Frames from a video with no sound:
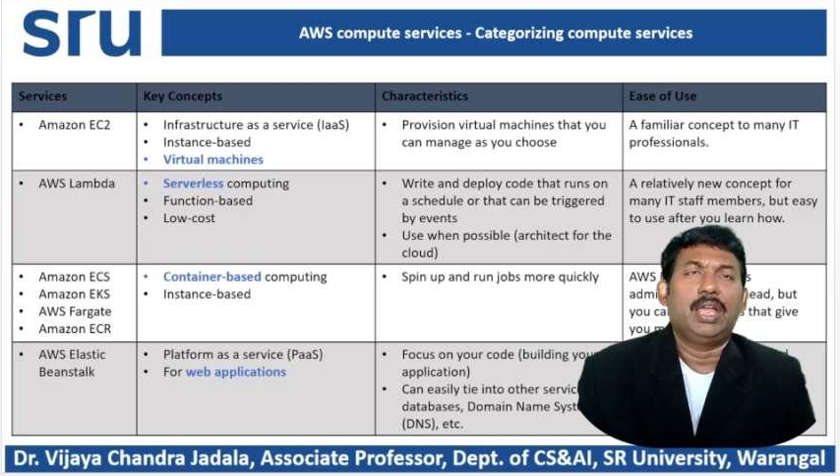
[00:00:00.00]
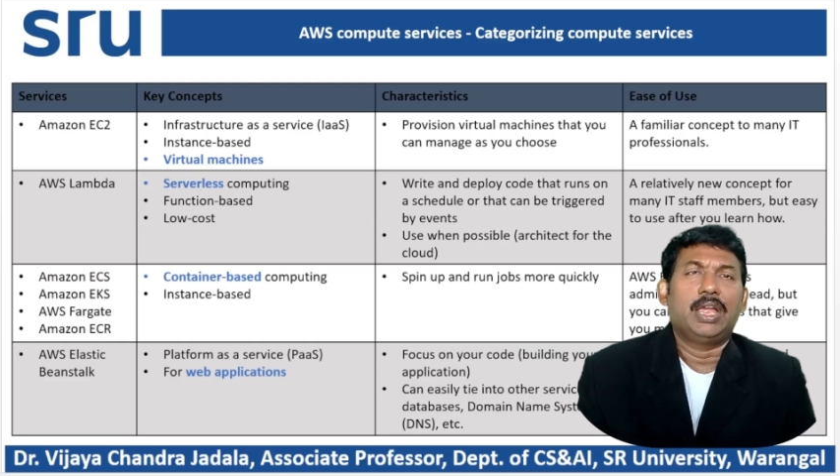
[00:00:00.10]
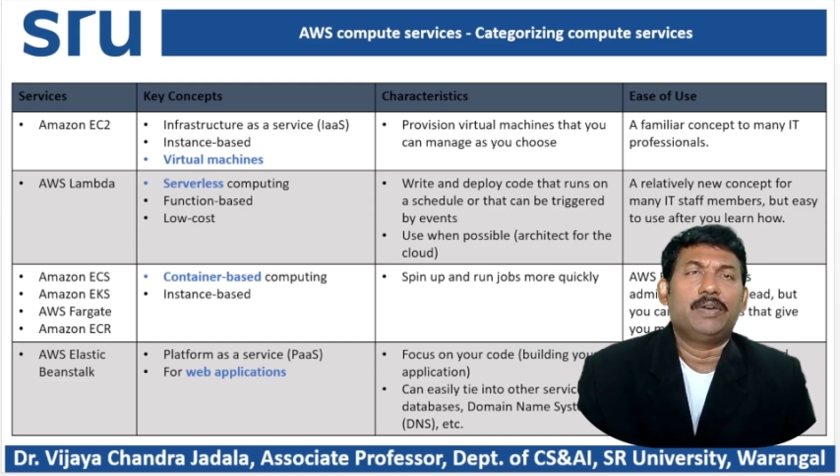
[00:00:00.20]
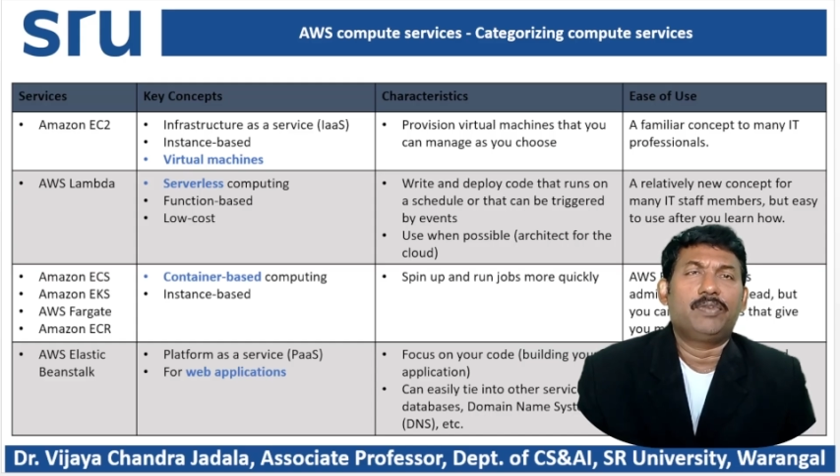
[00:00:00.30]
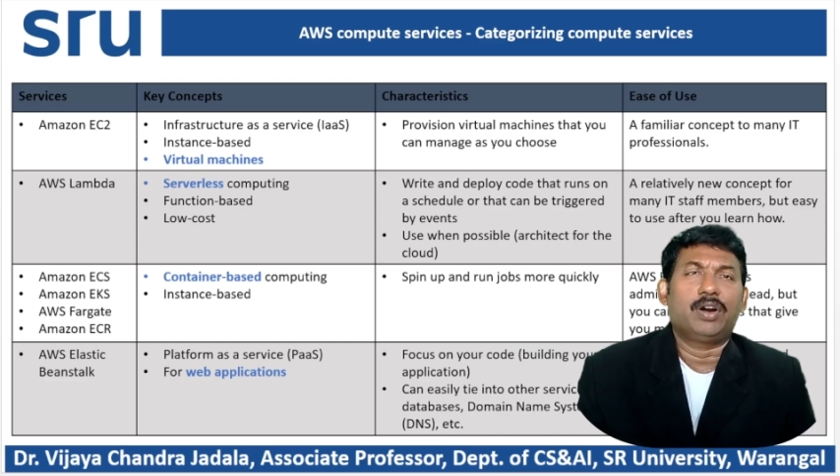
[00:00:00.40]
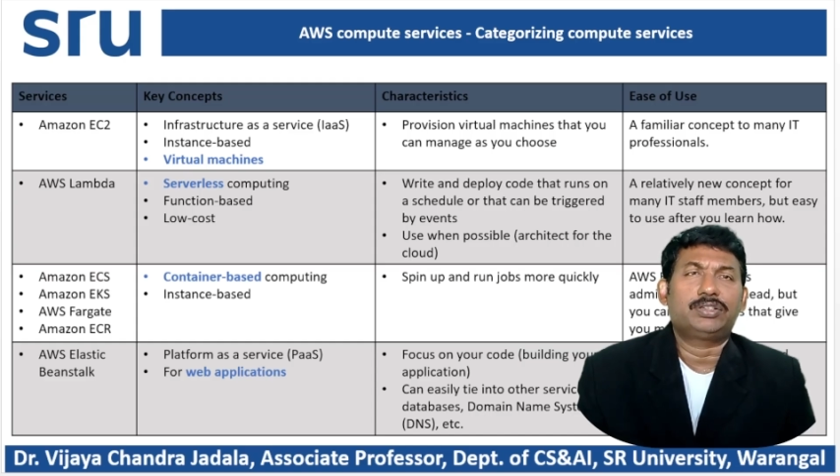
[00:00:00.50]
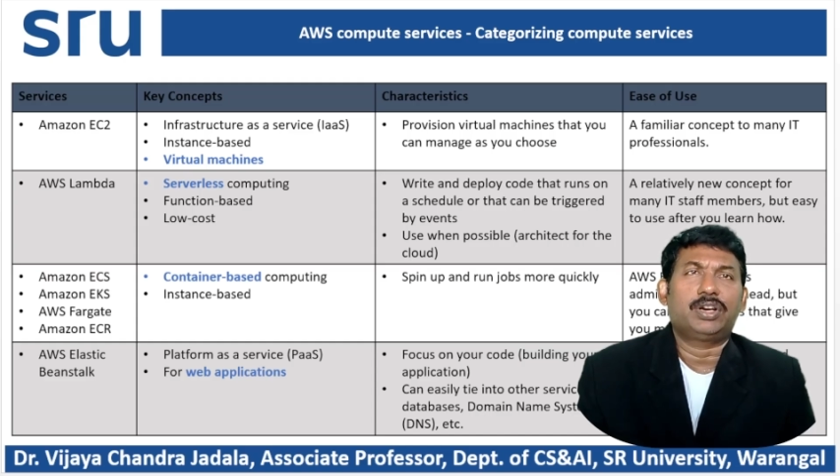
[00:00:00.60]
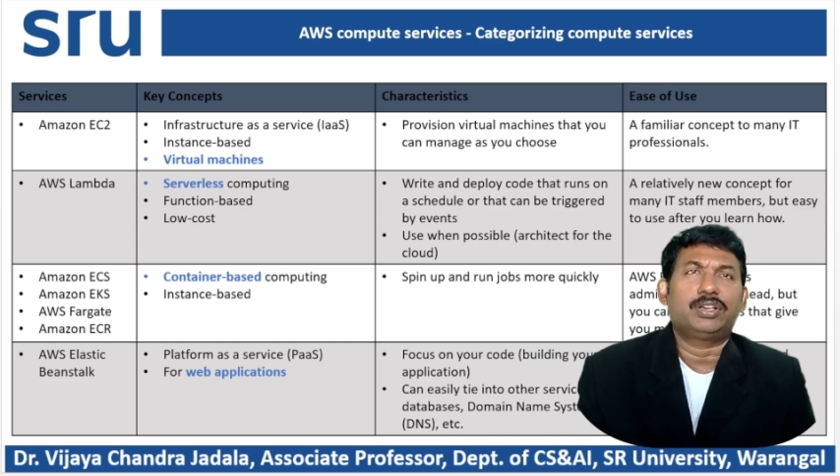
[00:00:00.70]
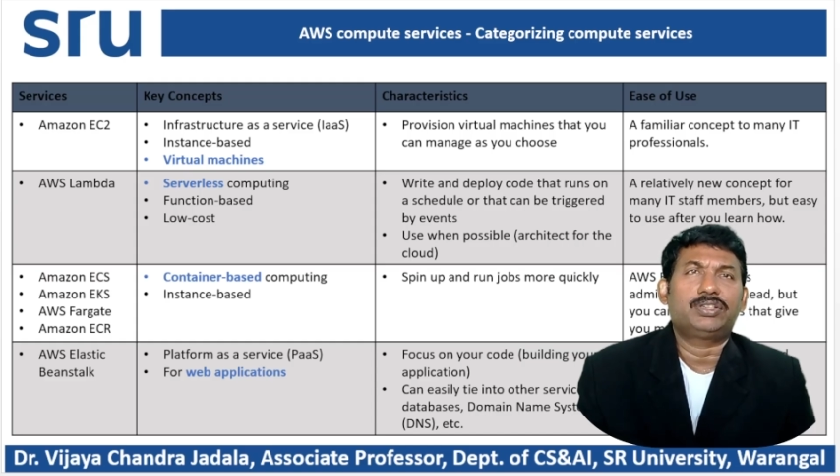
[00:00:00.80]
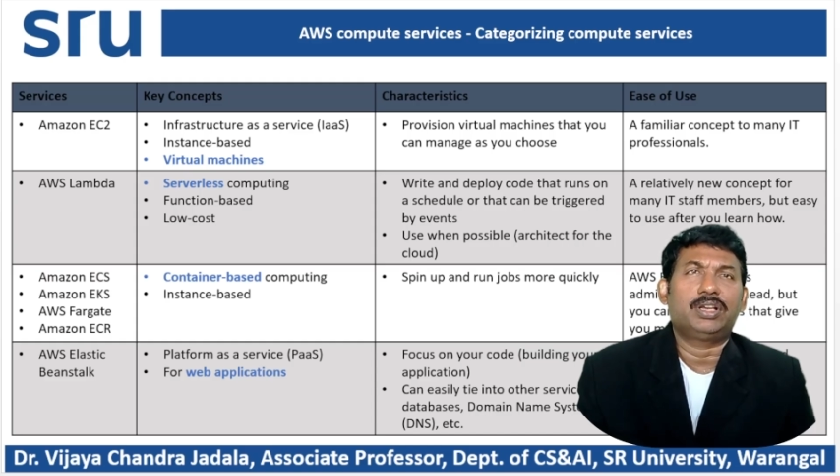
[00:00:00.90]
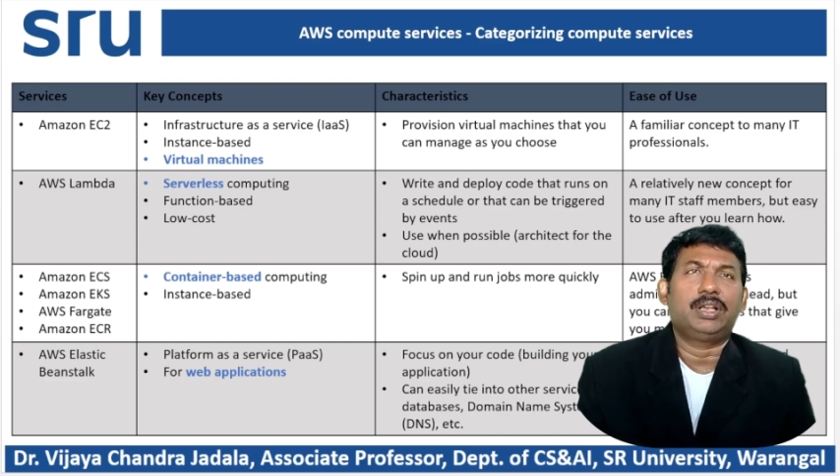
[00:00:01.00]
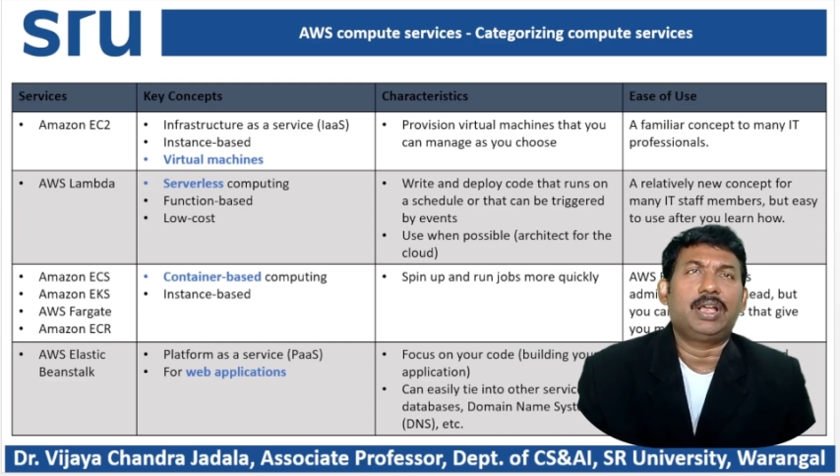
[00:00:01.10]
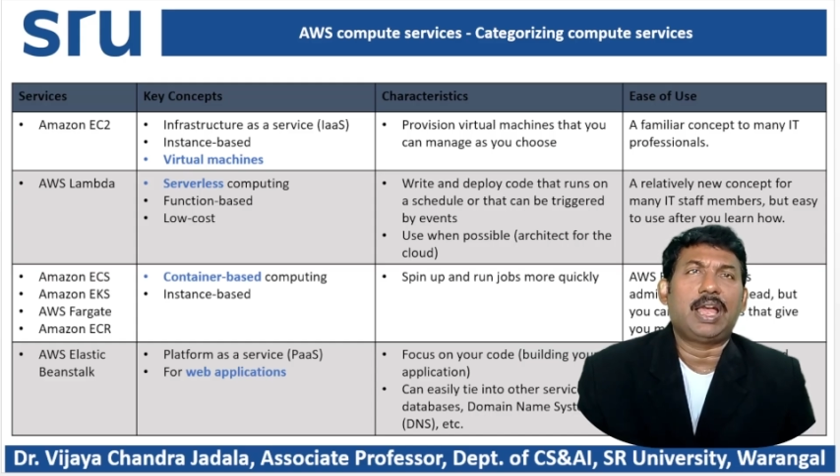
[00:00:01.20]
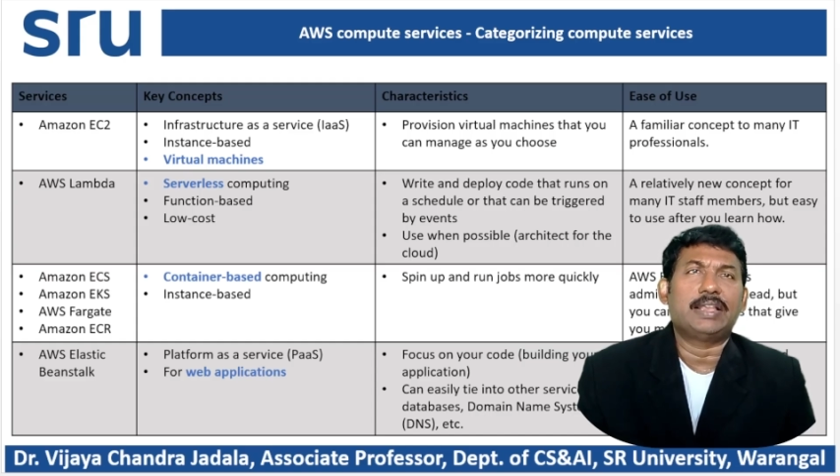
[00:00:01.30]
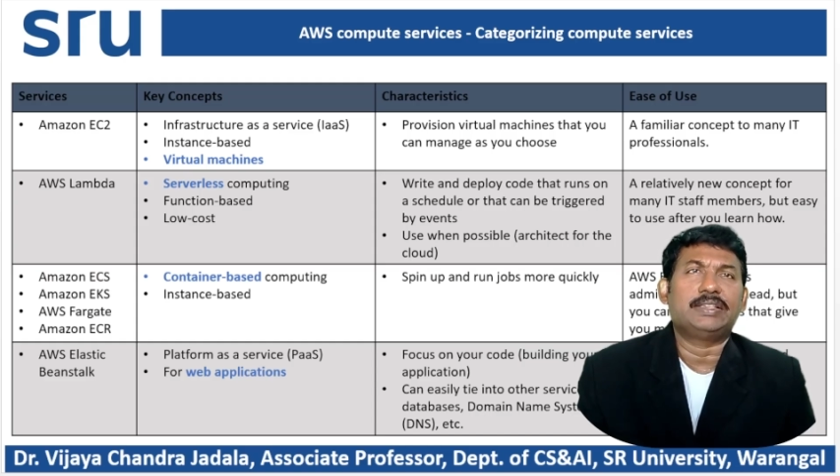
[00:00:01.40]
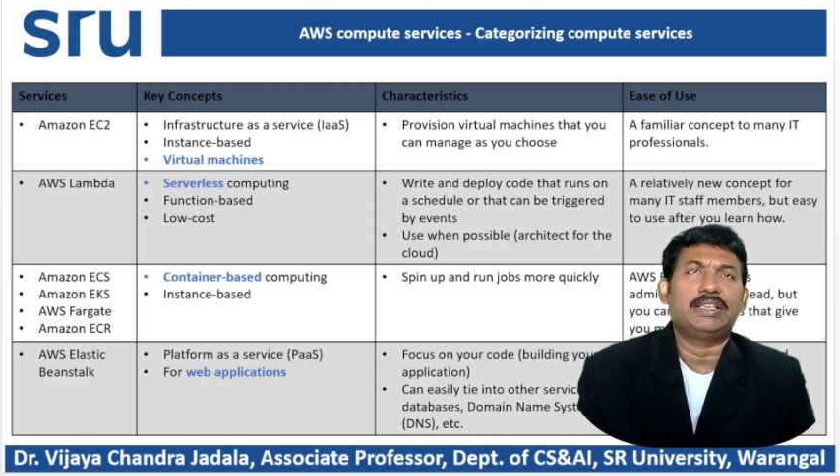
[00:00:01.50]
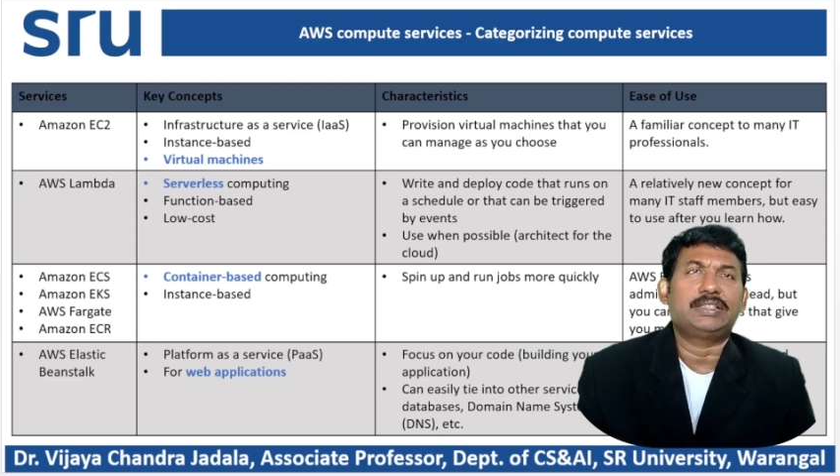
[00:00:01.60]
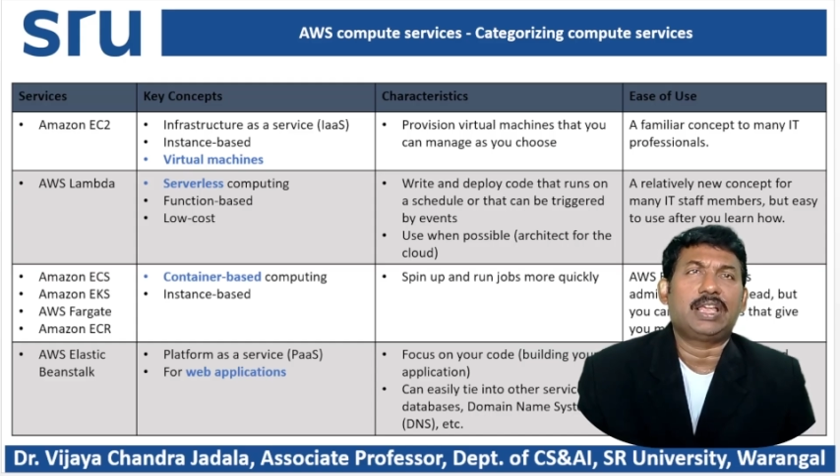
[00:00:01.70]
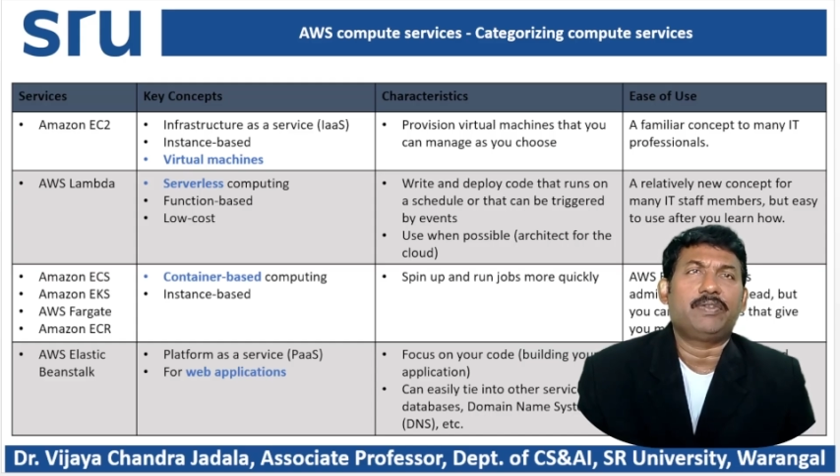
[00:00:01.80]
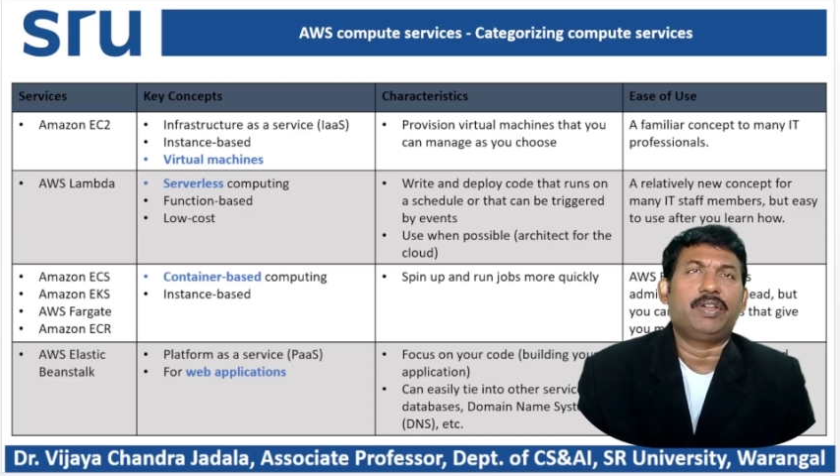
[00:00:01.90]
infrastructure as a
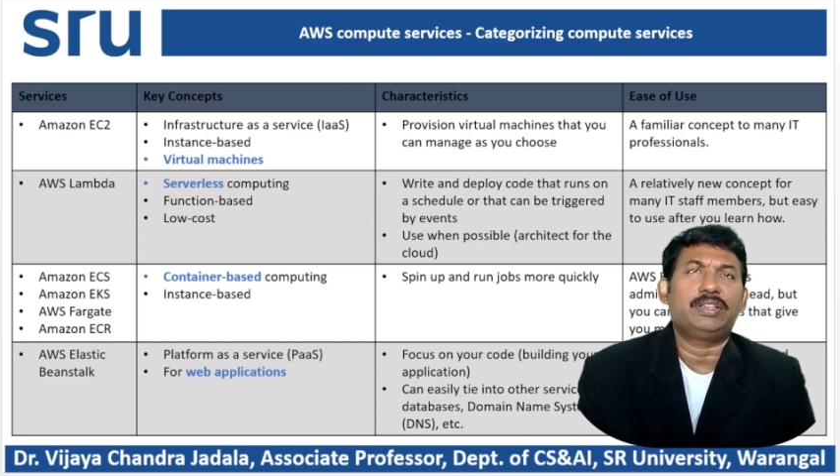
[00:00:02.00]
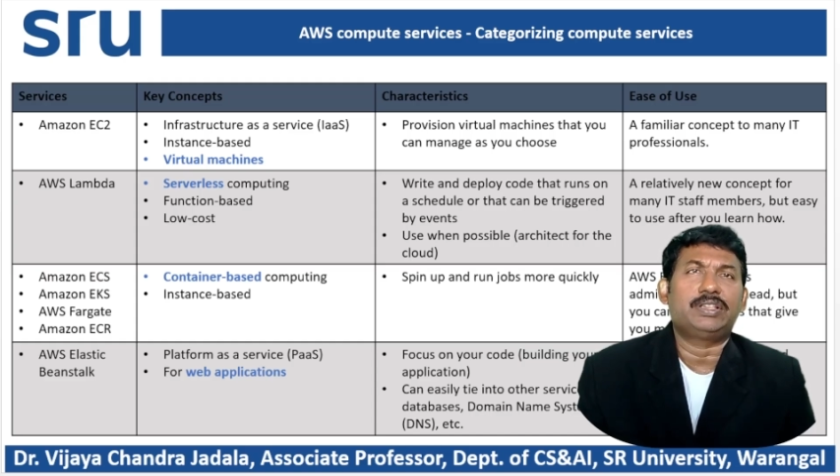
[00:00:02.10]
service,